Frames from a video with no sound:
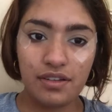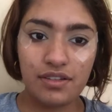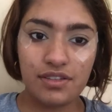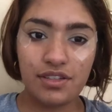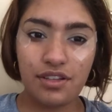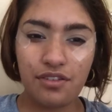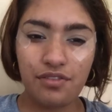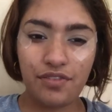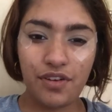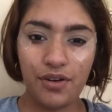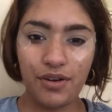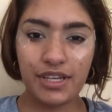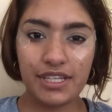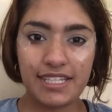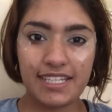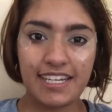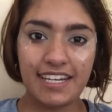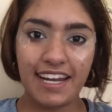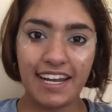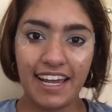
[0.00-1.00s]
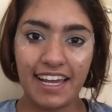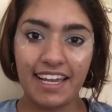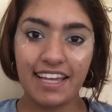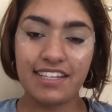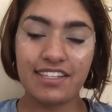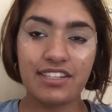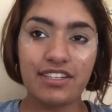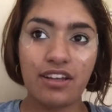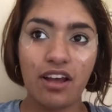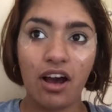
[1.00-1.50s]
So the focus today
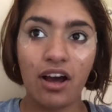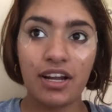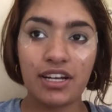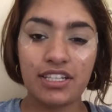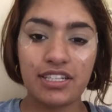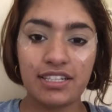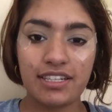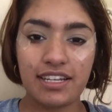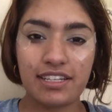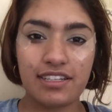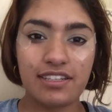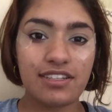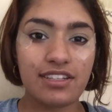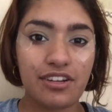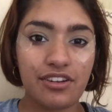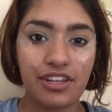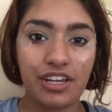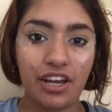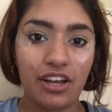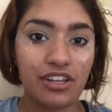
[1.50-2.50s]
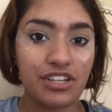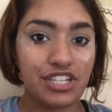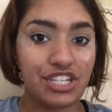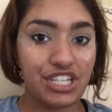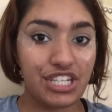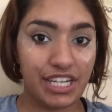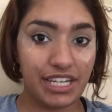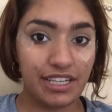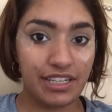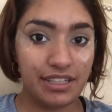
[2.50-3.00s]
is not necessarily on the
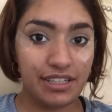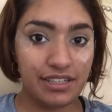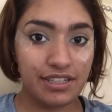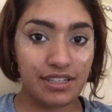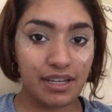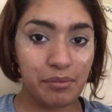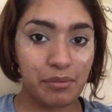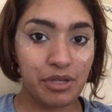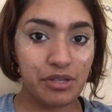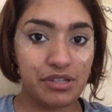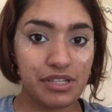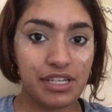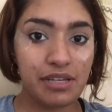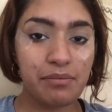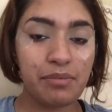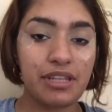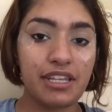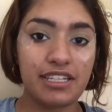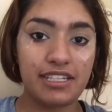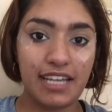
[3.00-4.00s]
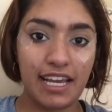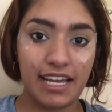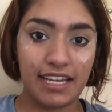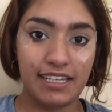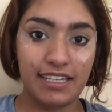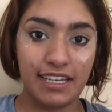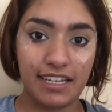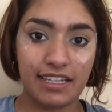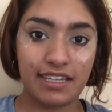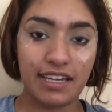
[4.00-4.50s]
shades I'm using, but the
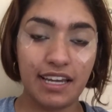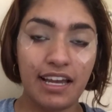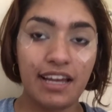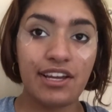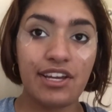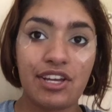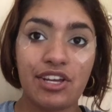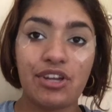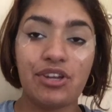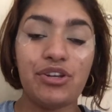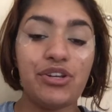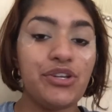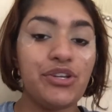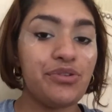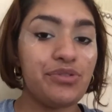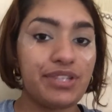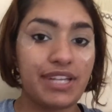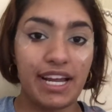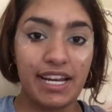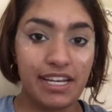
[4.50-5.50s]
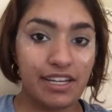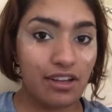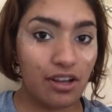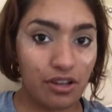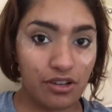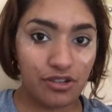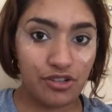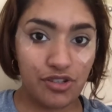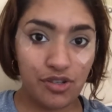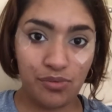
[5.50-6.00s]
technique. You can use any
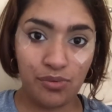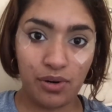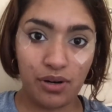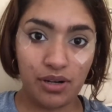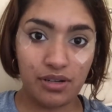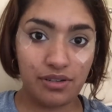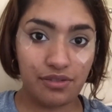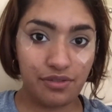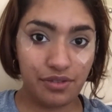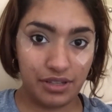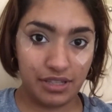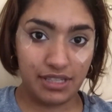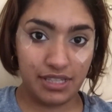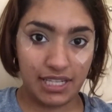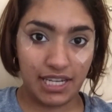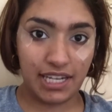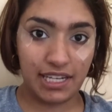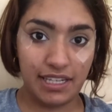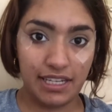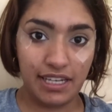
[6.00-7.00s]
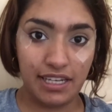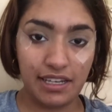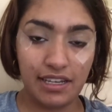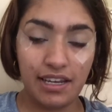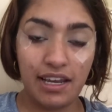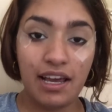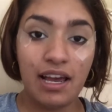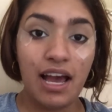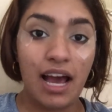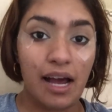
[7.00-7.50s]
colors you want for this technique.
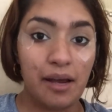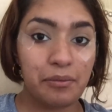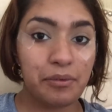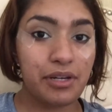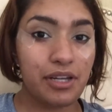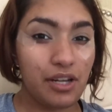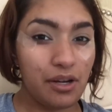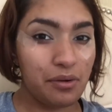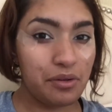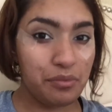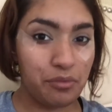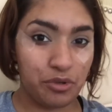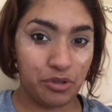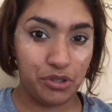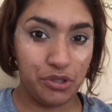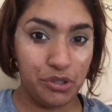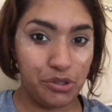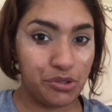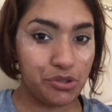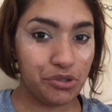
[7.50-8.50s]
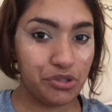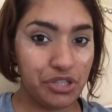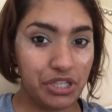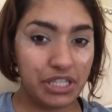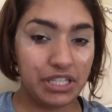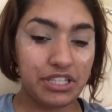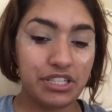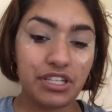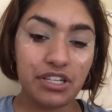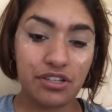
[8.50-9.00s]
I'm going to go with more neutral
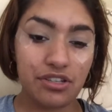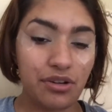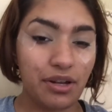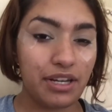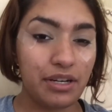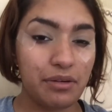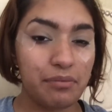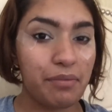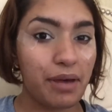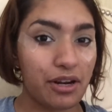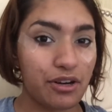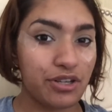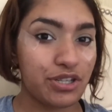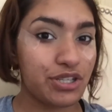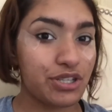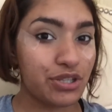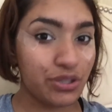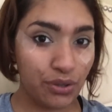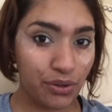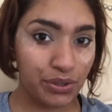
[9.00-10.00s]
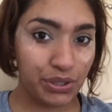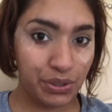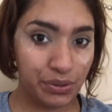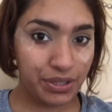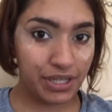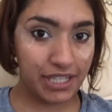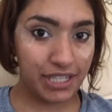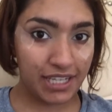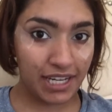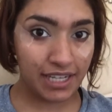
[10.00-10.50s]
shades just so I can better show you
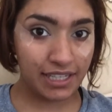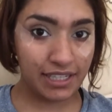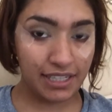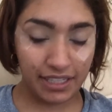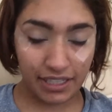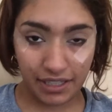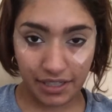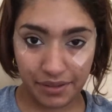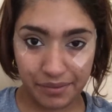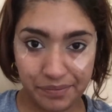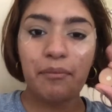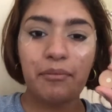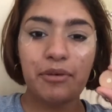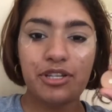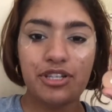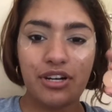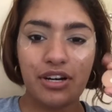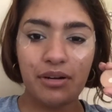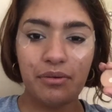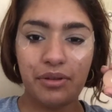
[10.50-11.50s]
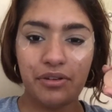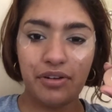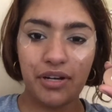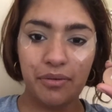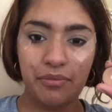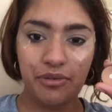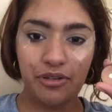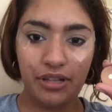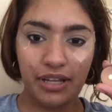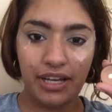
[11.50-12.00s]
the technique. I'm going to start out with
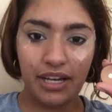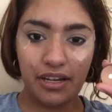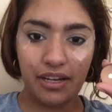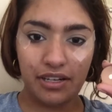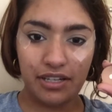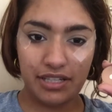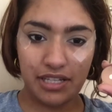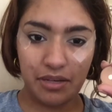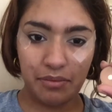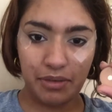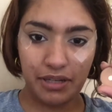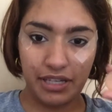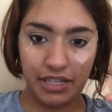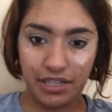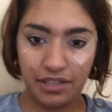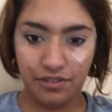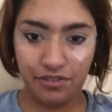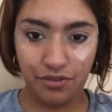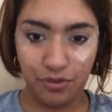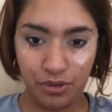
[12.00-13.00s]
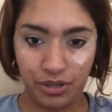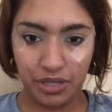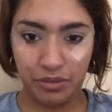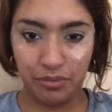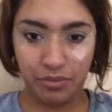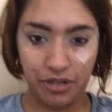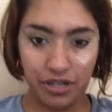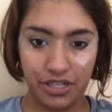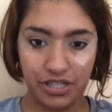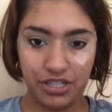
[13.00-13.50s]
Creme Brulee. I'm going to take my E40
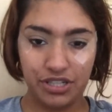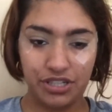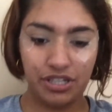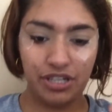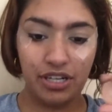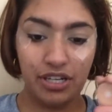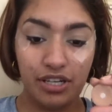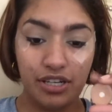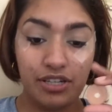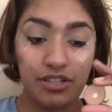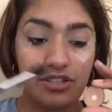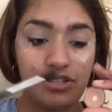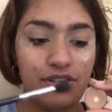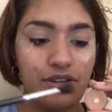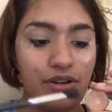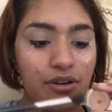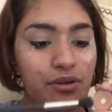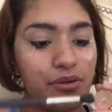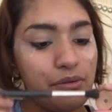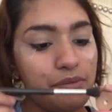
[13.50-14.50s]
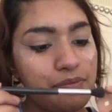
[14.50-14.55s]
brush. So